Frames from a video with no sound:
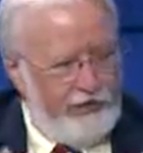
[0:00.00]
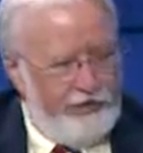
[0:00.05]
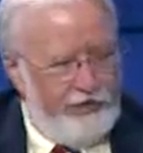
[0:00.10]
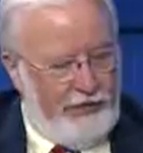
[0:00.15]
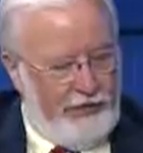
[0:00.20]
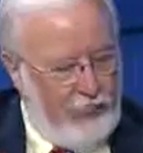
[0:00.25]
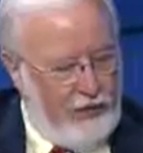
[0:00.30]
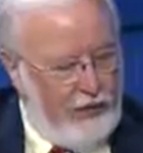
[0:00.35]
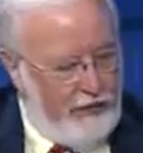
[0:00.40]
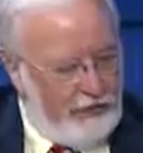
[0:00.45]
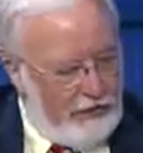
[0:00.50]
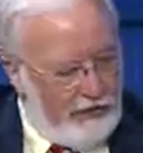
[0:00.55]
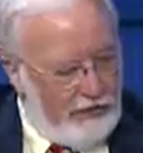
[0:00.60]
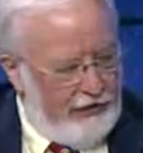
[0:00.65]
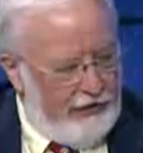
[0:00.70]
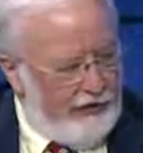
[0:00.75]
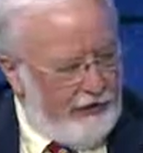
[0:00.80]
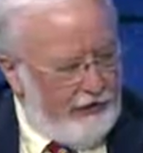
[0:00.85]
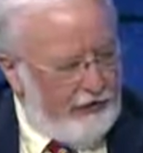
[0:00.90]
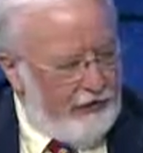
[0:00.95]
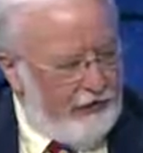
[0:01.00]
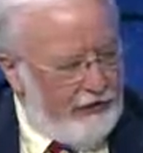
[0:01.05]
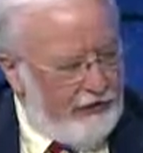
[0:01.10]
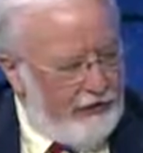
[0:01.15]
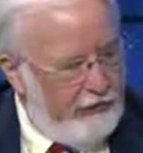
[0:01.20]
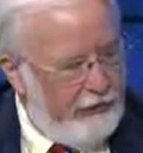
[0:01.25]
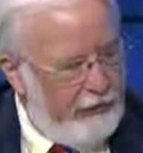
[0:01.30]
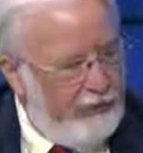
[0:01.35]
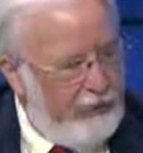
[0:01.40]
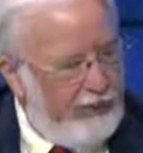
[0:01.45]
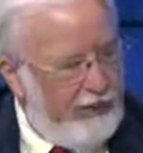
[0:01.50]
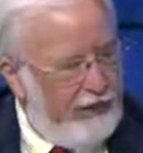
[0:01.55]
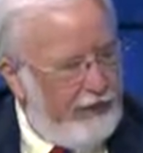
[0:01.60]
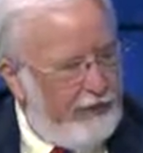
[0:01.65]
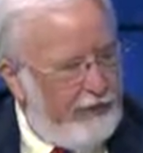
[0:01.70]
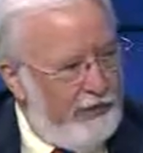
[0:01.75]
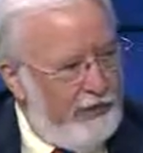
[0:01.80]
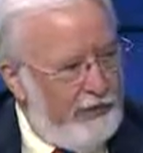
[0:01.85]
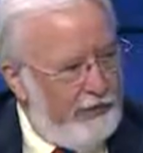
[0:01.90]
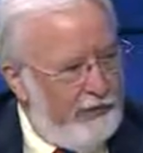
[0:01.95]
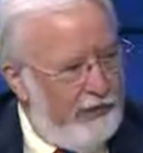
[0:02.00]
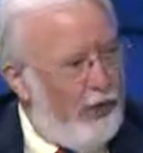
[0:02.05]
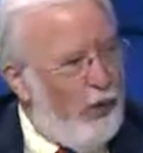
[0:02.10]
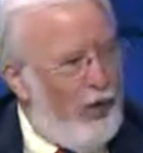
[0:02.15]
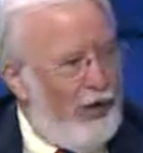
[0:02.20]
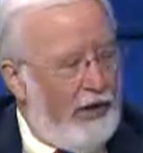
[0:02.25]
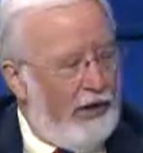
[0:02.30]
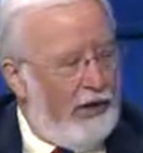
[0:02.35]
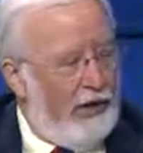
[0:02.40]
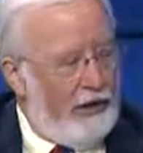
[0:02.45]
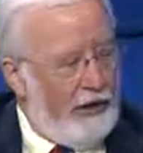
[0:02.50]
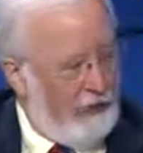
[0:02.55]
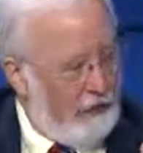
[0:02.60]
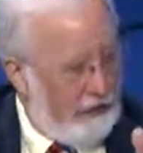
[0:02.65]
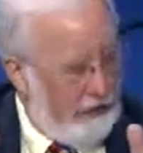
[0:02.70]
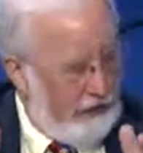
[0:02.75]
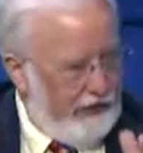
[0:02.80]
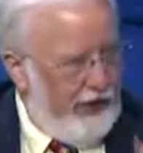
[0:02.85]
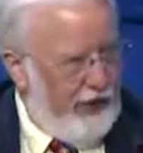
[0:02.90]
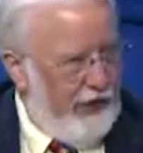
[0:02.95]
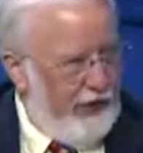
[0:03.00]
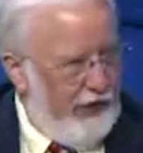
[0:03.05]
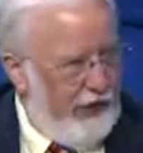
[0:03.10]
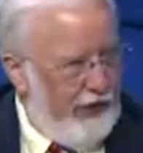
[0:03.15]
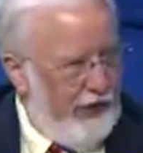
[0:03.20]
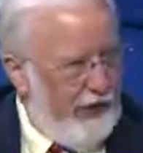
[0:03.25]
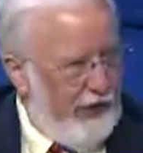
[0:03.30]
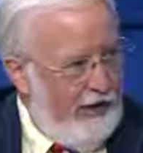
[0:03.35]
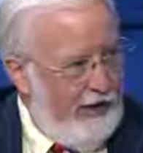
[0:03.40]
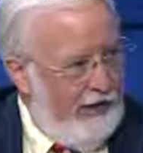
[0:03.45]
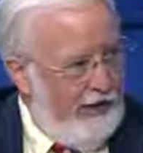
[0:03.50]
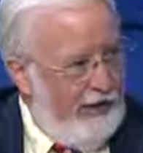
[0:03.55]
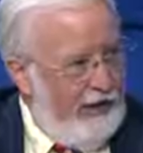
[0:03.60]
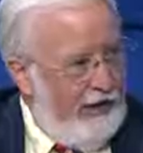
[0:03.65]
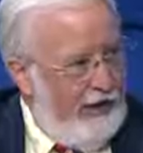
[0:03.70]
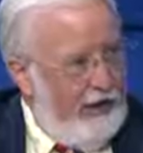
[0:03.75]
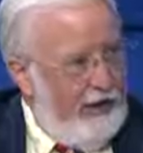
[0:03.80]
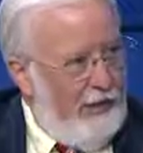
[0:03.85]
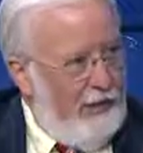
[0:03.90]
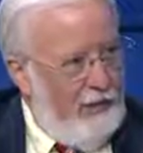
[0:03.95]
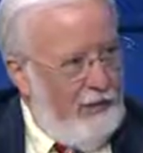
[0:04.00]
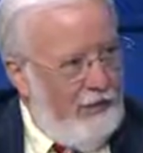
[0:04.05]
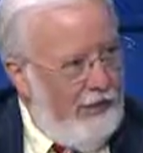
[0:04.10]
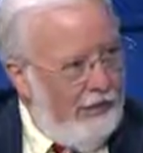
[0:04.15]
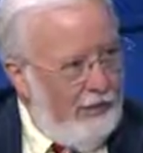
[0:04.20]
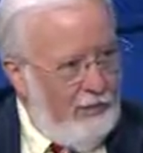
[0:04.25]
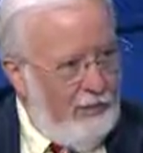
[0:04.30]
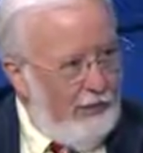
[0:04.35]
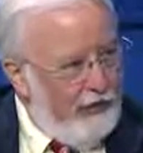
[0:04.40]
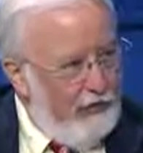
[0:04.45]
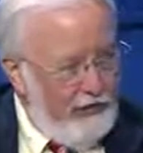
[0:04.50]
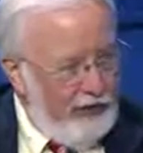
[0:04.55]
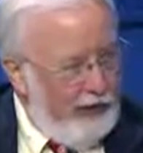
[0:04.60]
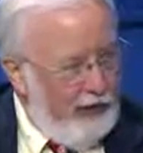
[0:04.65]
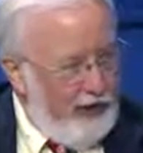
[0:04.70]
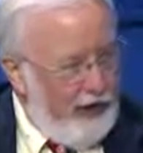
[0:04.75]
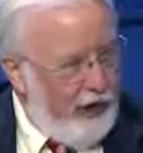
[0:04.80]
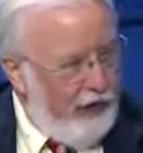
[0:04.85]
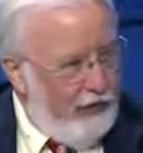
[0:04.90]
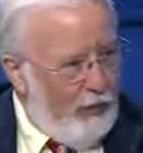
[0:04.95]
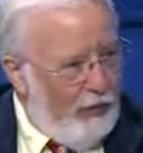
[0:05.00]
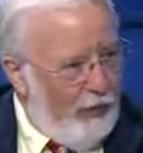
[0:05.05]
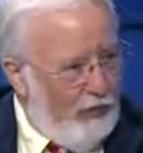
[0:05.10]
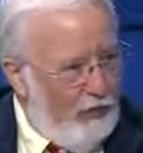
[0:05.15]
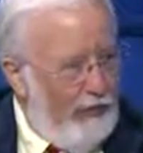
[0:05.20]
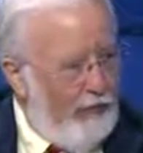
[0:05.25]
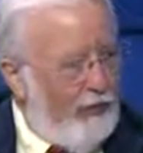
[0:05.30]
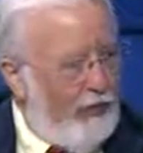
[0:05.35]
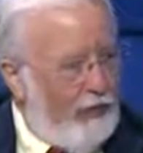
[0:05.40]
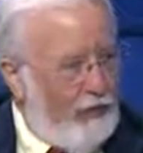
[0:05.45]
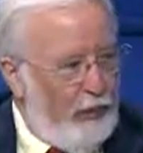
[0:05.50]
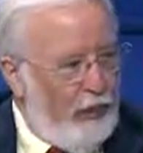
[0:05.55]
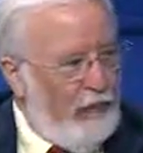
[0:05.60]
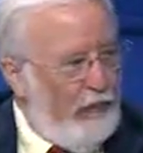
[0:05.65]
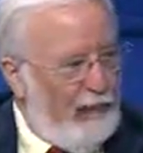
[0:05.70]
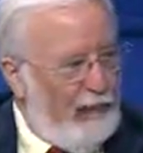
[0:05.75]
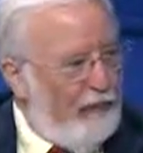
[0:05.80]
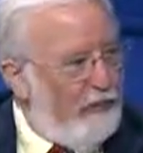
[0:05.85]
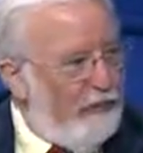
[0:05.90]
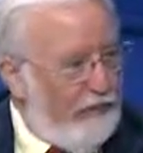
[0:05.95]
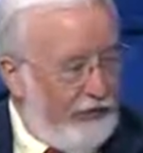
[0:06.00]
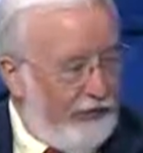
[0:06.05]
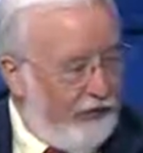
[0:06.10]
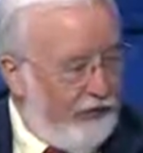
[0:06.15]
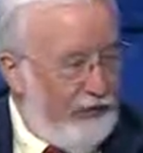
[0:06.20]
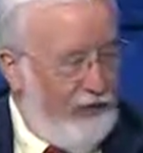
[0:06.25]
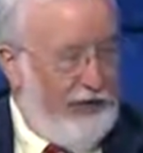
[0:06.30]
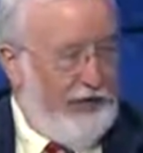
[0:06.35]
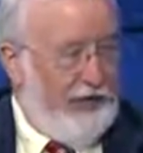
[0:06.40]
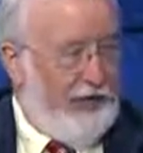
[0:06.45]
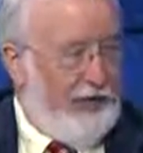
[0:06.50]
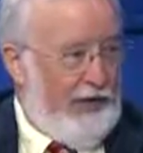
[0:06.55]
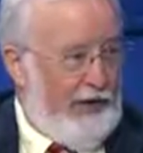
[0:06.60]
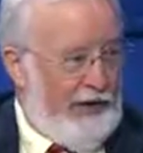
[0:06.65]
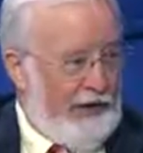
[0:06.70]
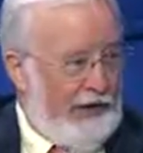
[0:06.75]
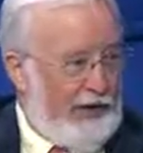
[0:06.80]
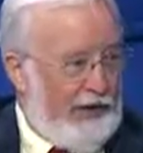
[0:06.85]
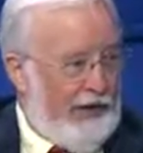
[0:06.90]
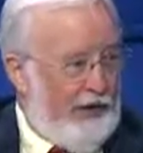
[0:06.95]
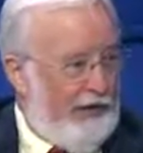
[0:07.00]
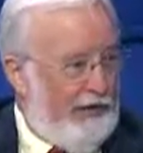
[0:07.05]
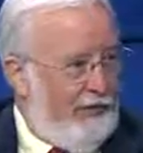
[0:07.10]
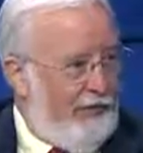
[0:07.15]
to know that at least the 3D image quality is there. Probably there's a lot more there than we can even see right now.